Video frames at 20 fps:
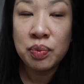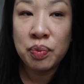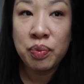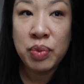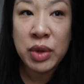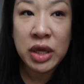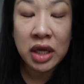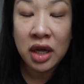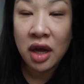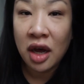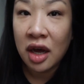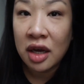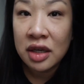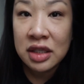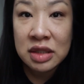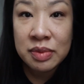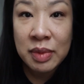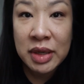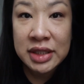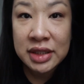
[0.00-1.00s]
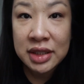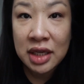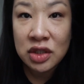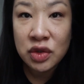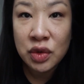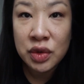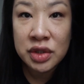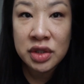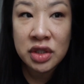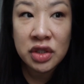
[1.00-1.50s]
because my
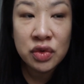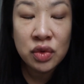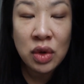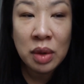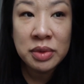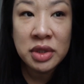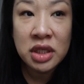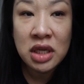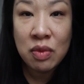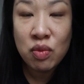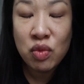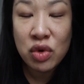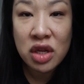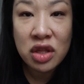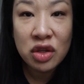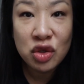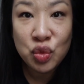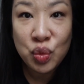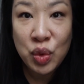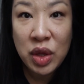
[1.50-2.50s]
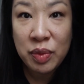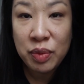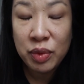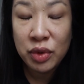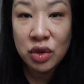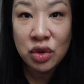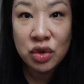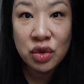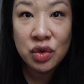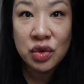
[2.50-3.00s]
schedule is disrupted, I'm one of those
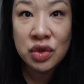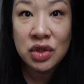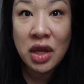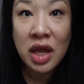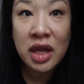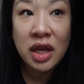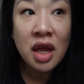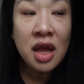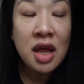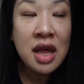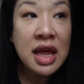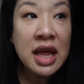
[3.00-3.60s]
people who's like,